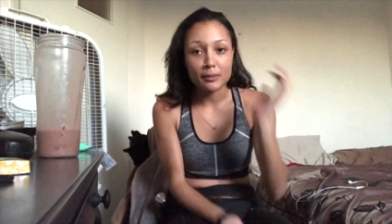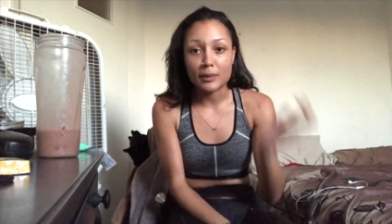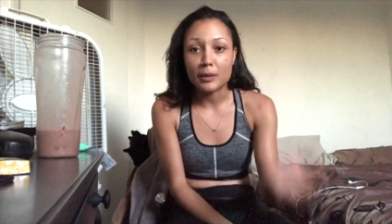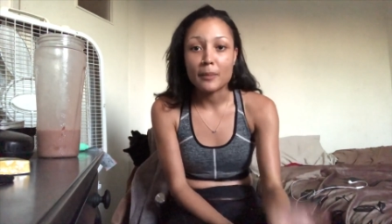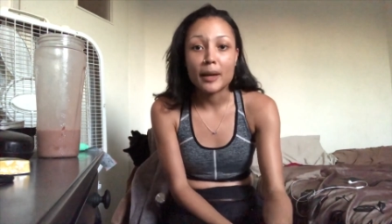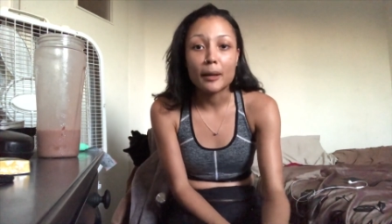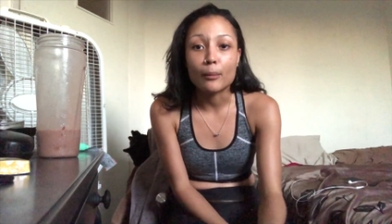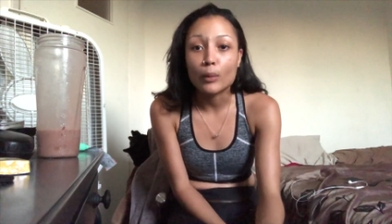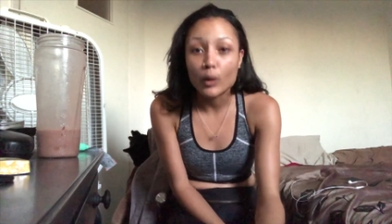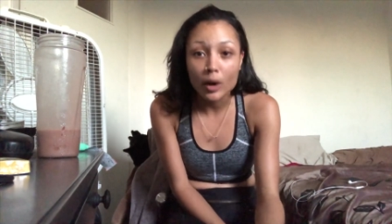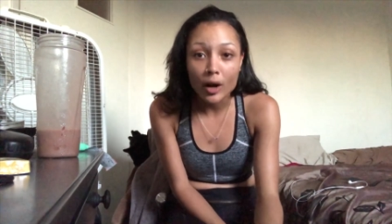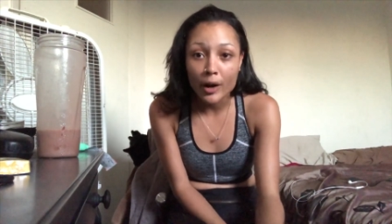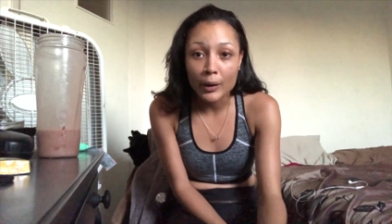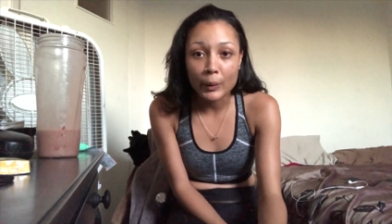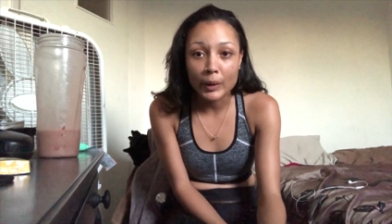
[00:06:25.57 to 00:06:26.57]
I'm gonna make
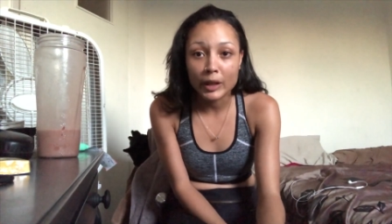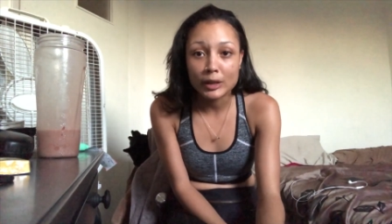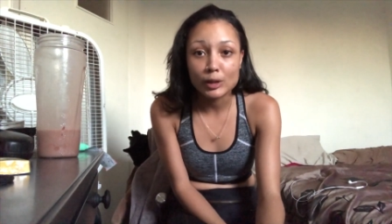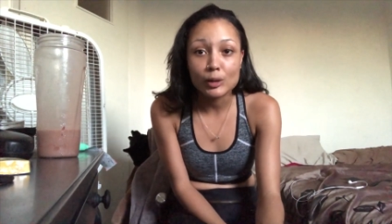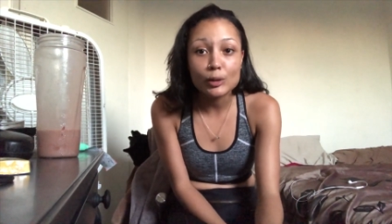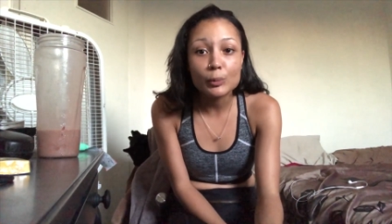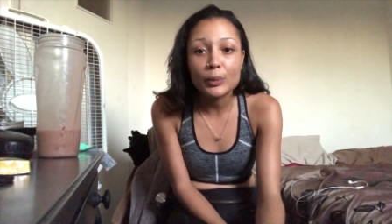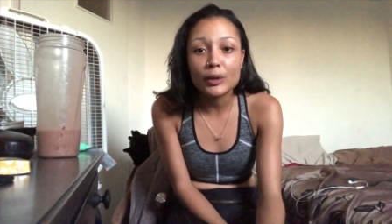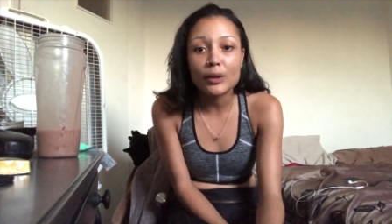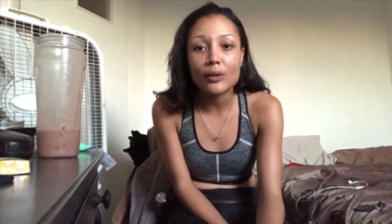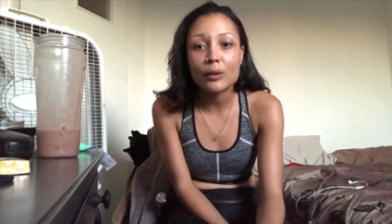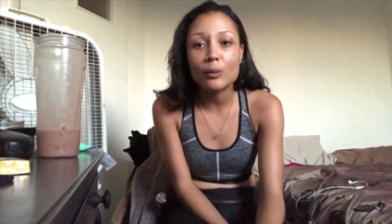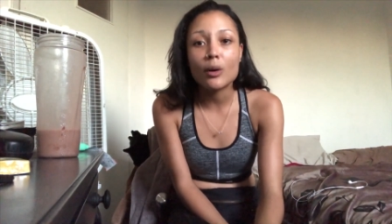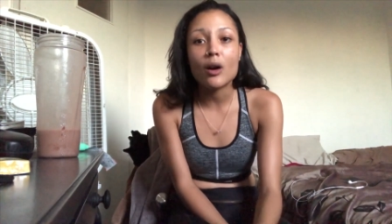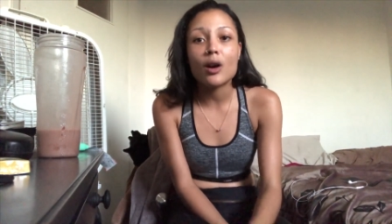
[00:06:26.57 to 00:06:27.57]
more artwork to put on
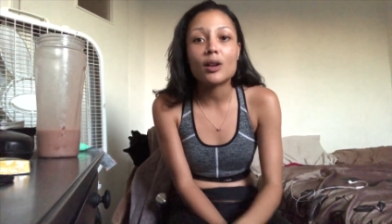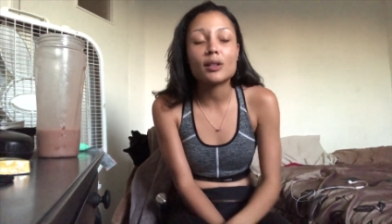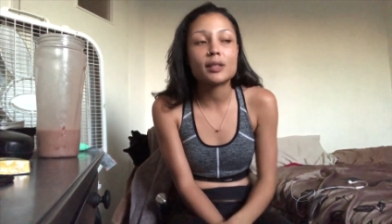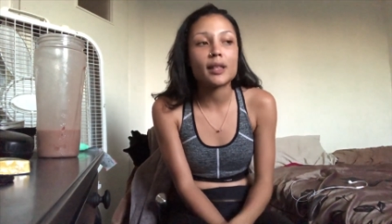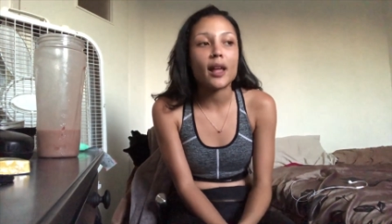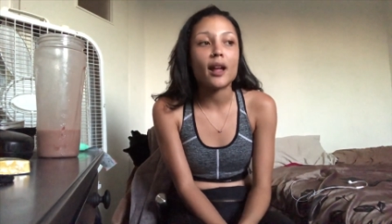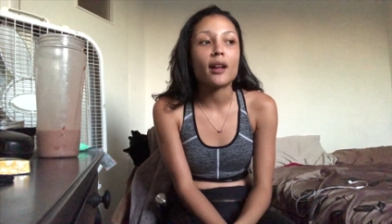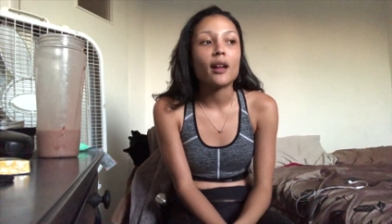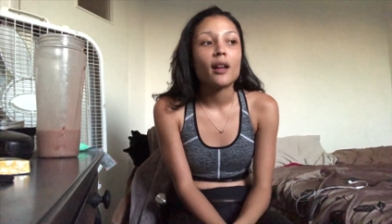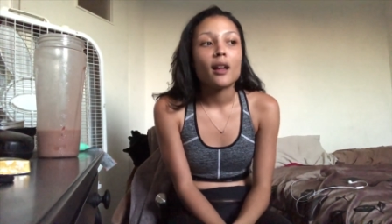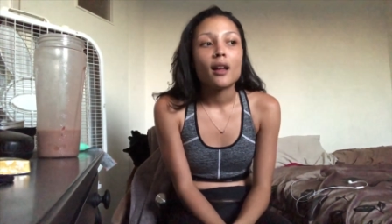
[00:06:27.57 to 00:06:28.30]
the walls, like